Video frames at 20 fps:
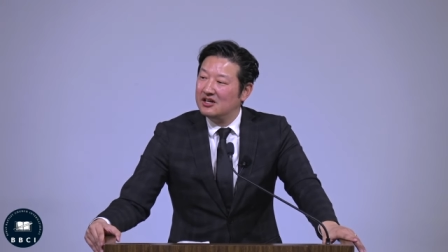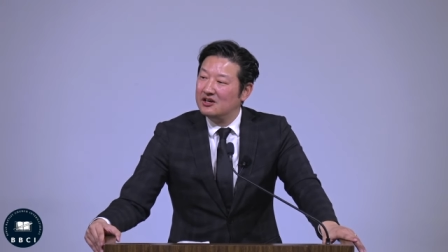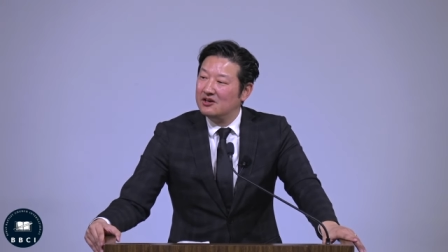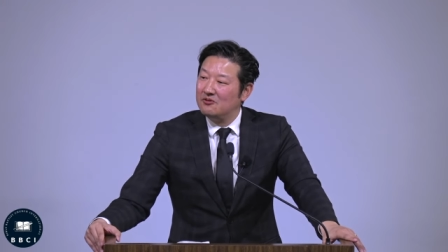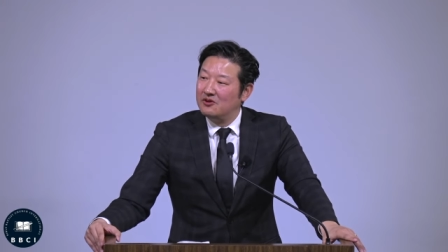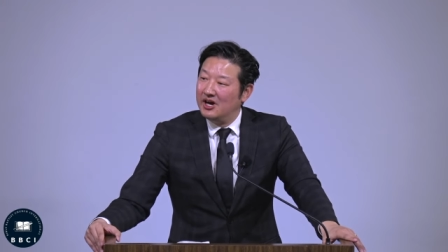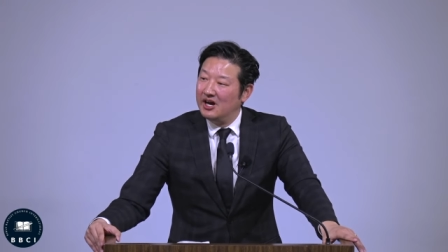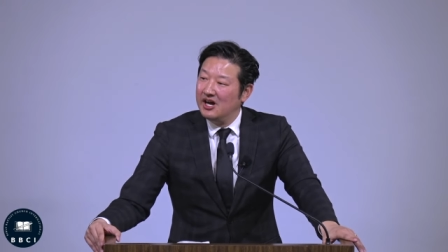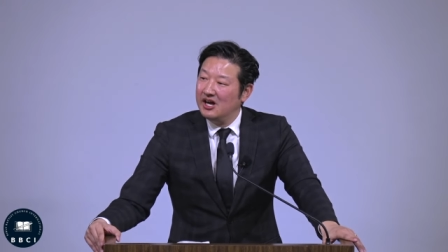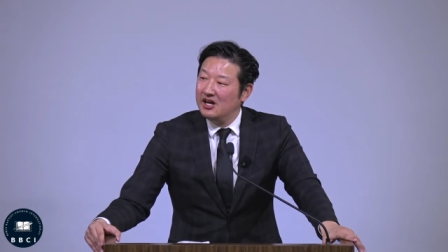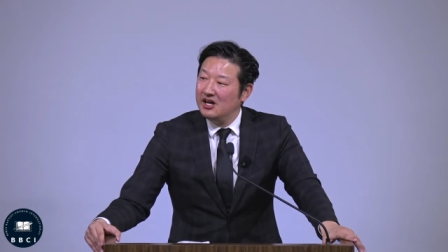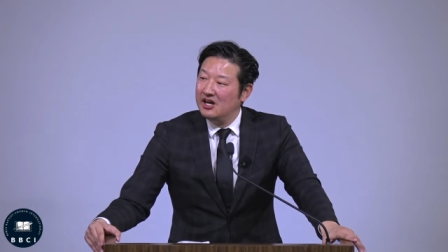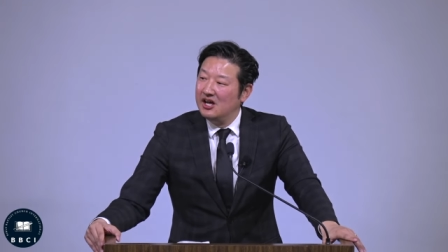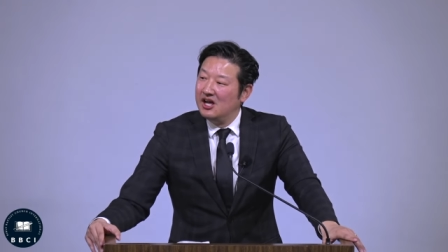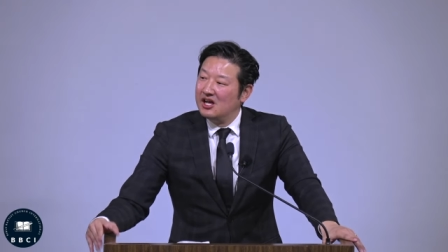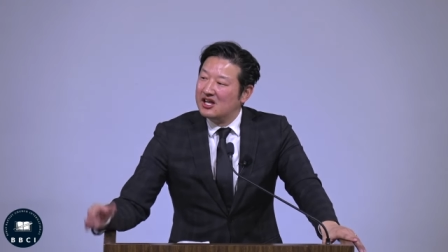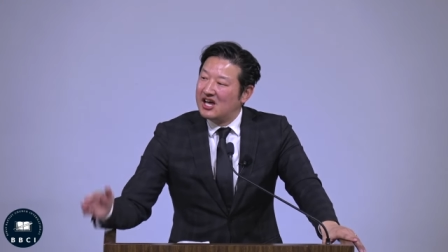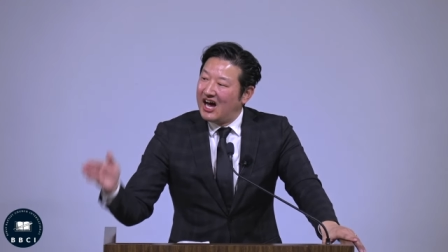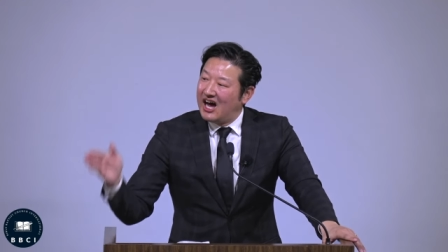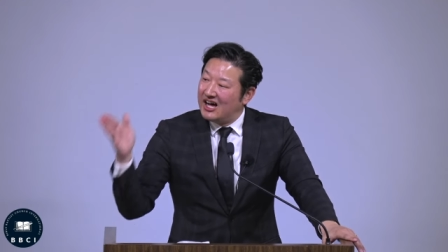Right?
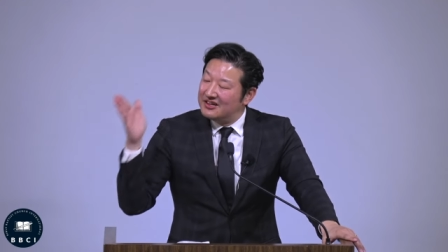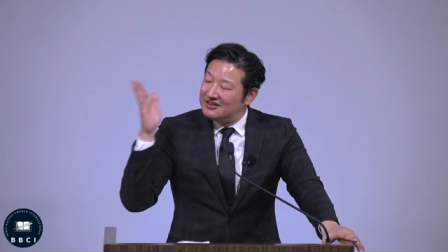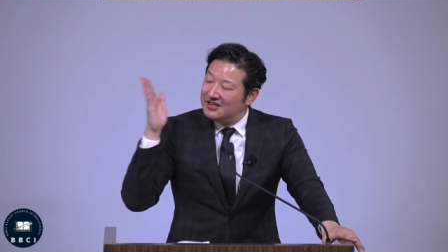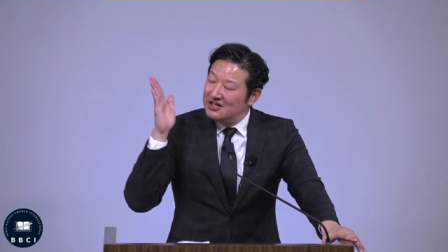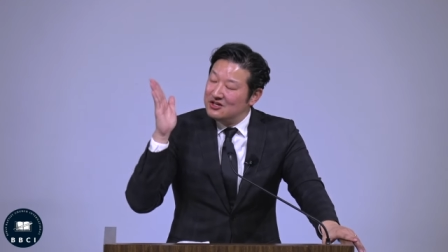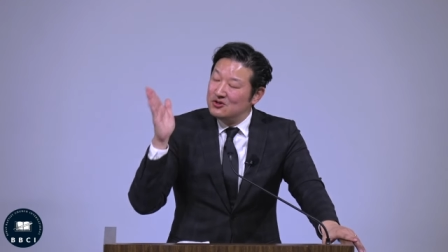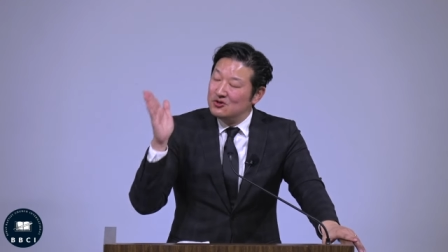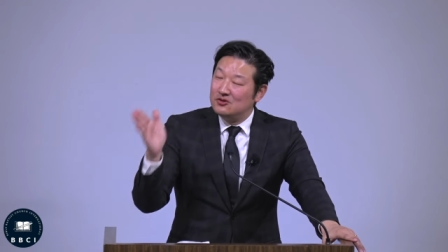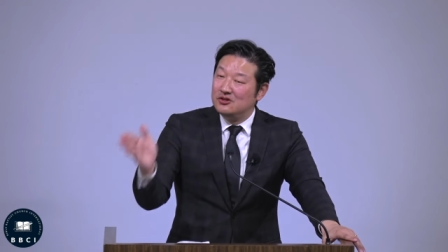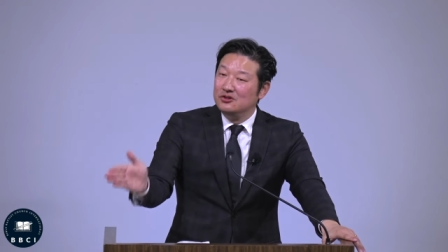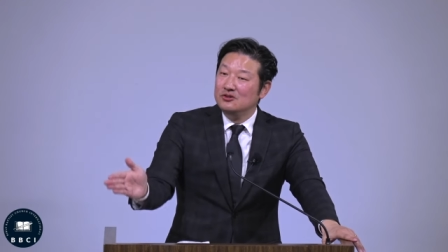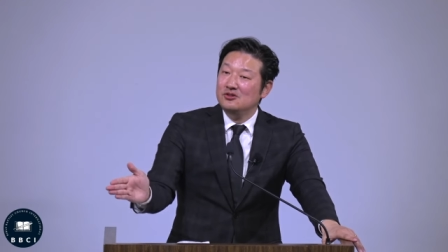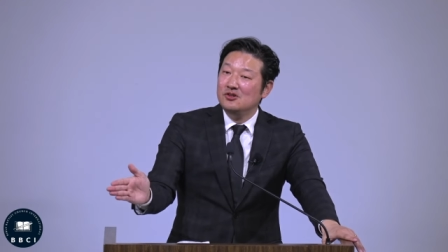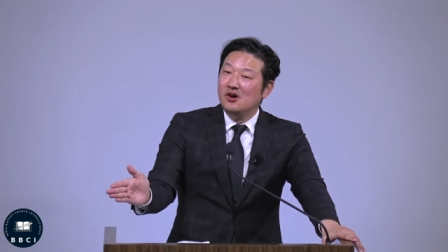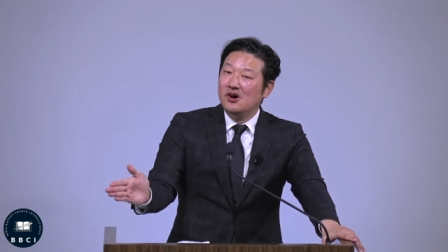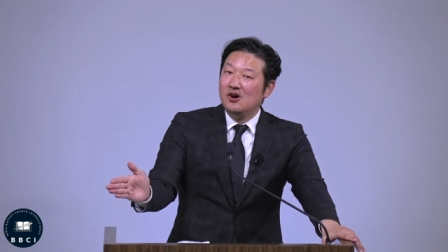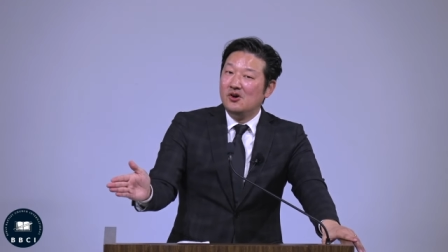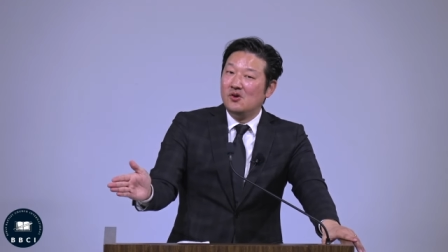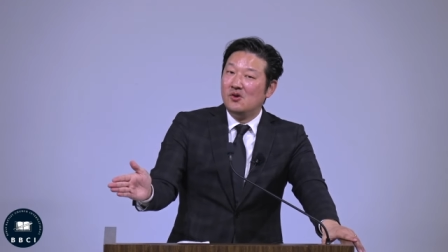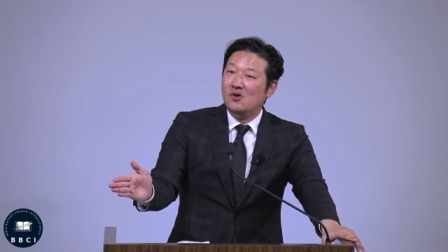Yes. God said you could
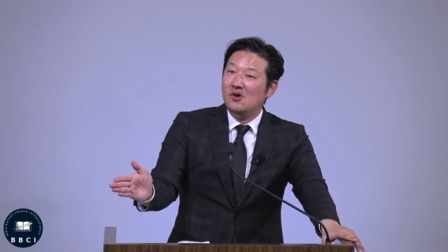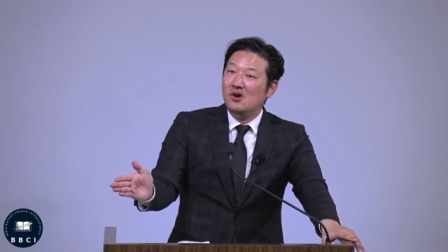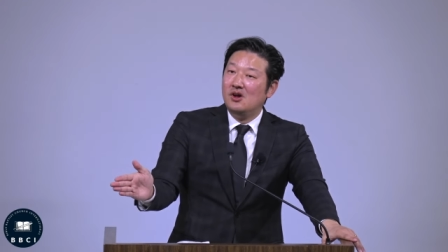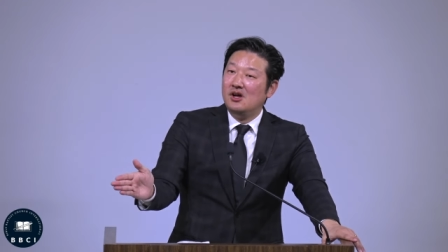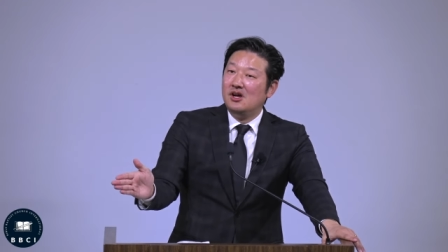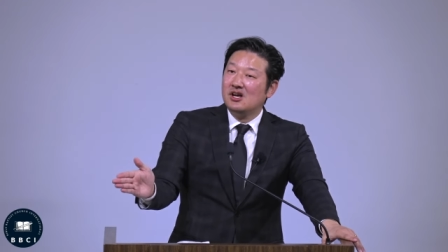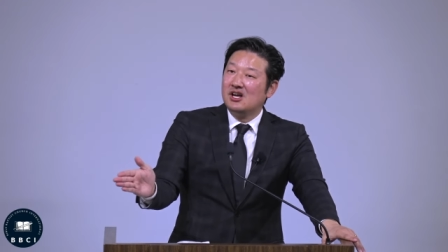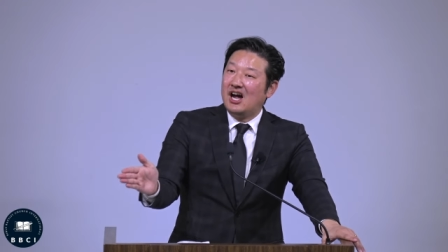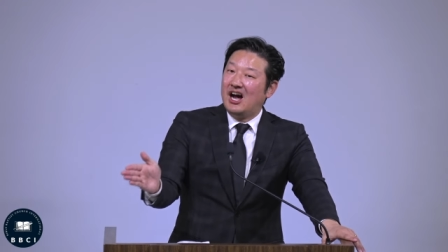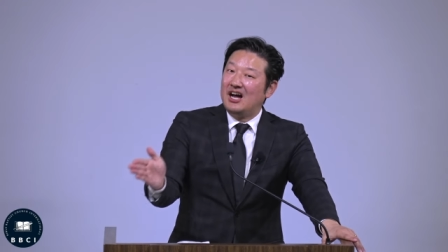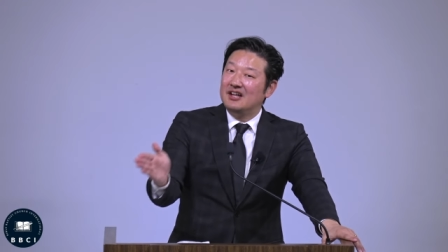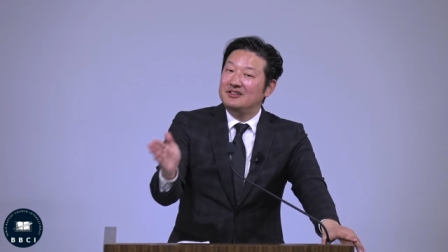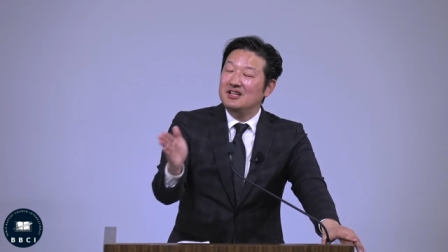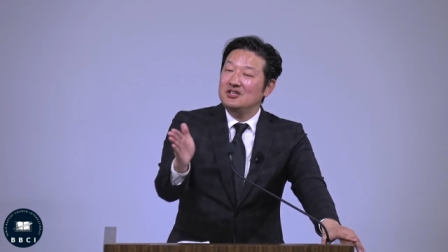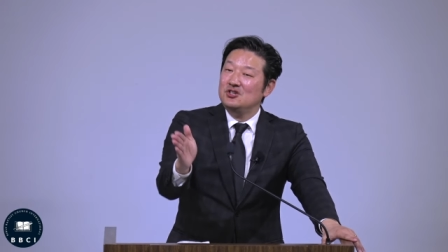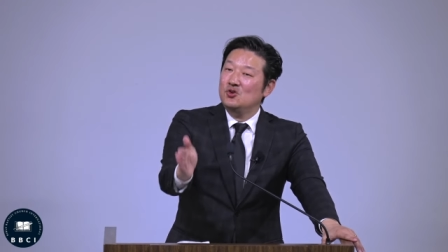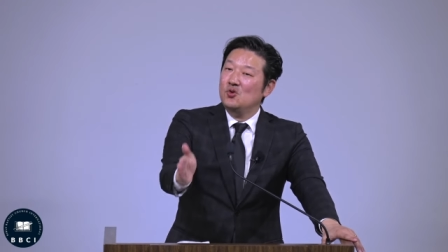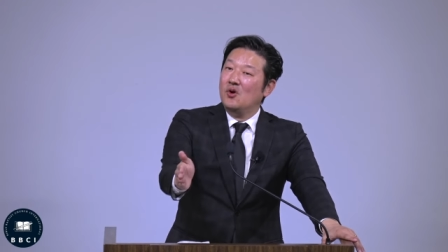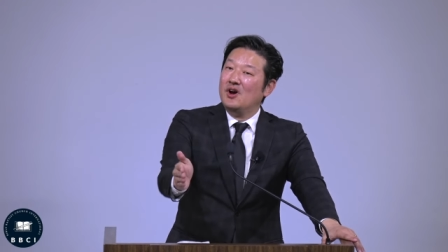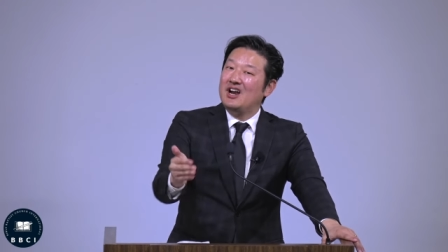know. Amen. God said
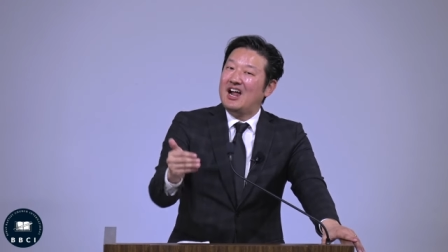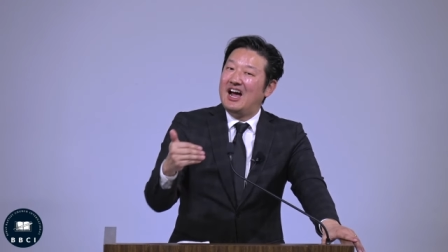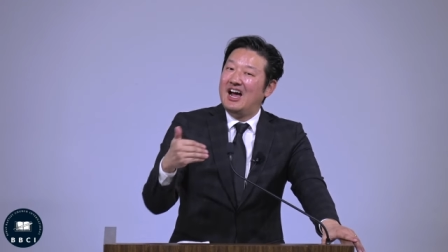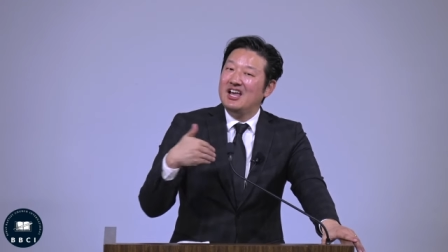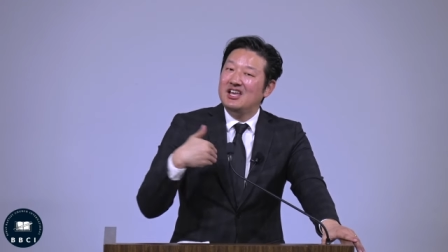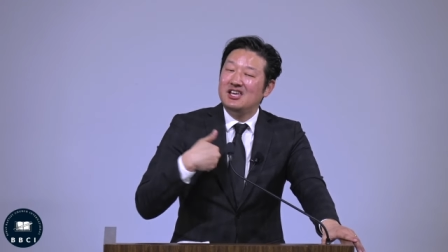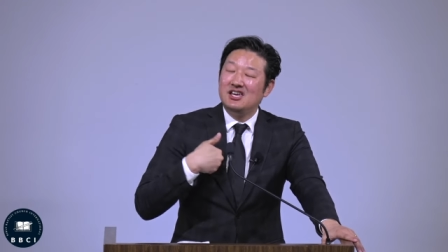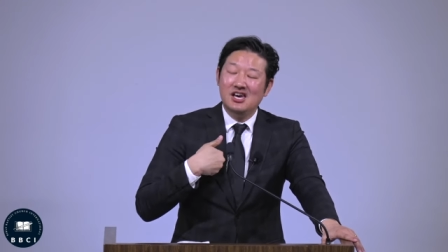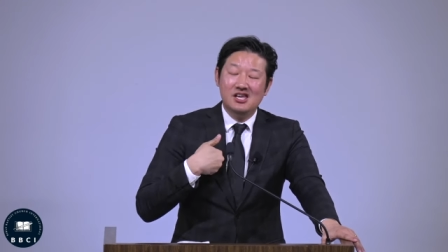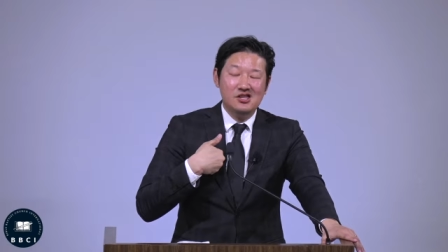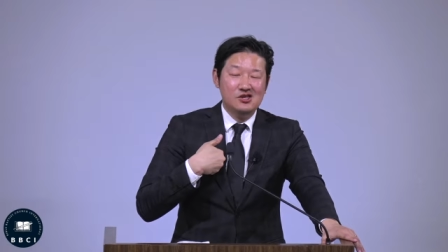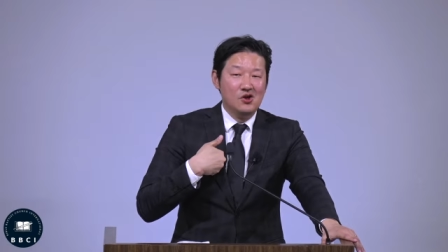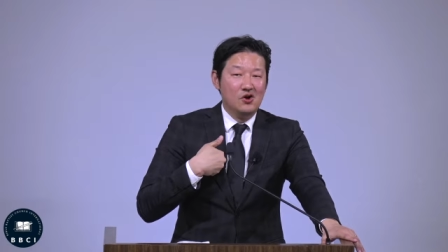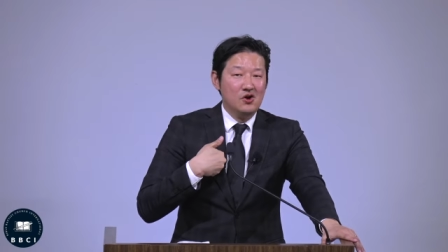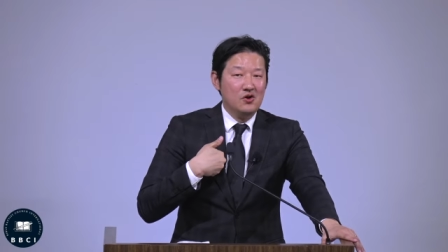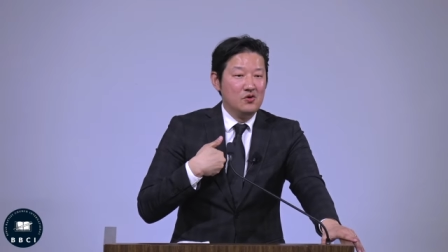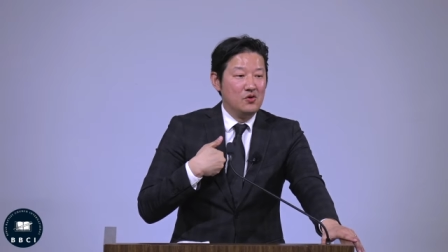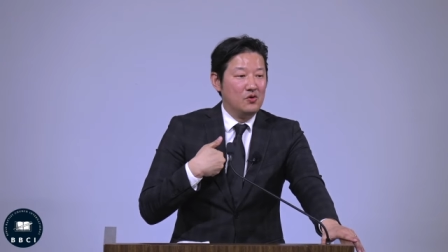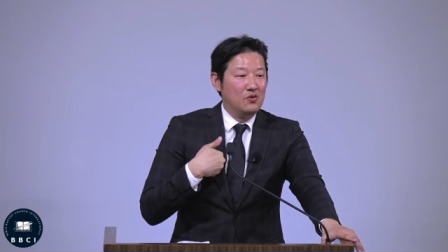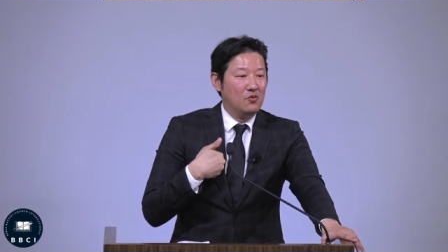you and I can
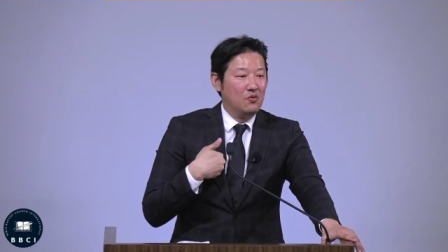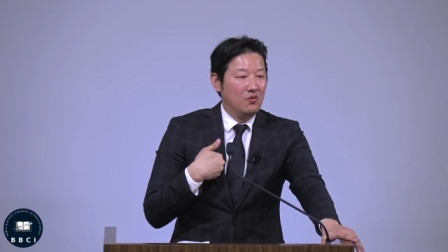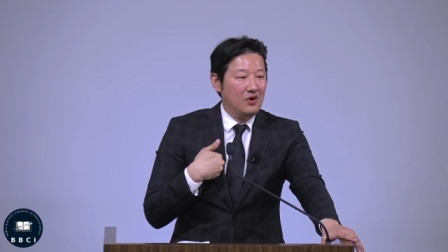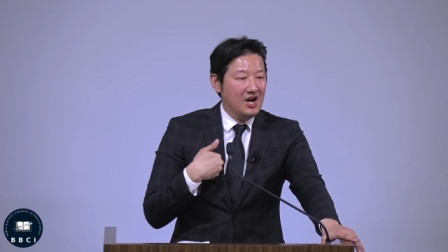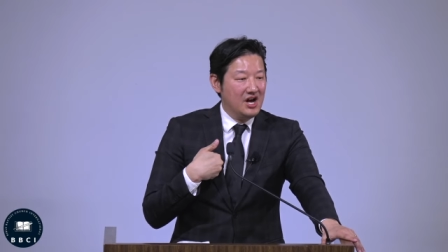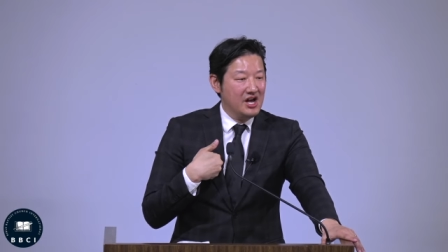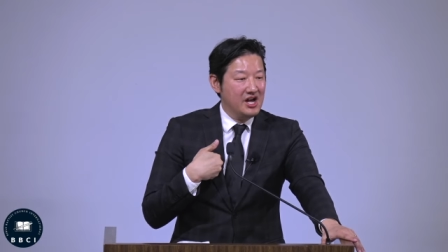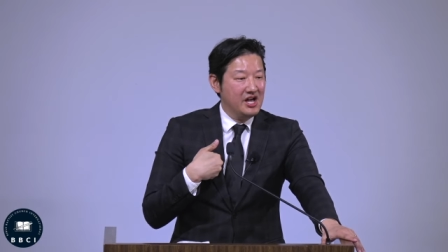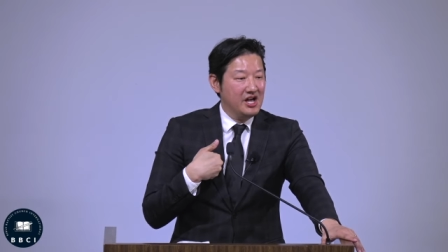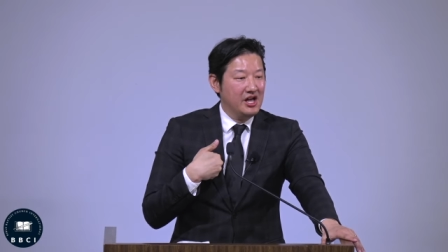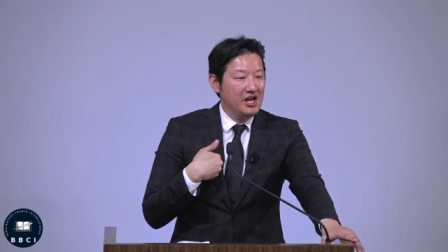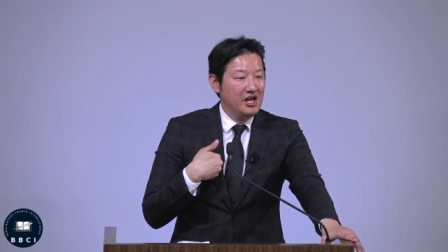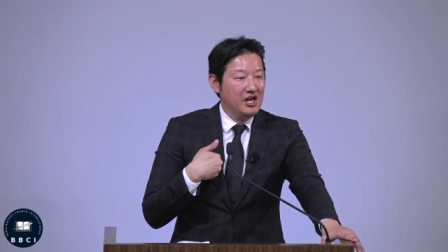know. Why?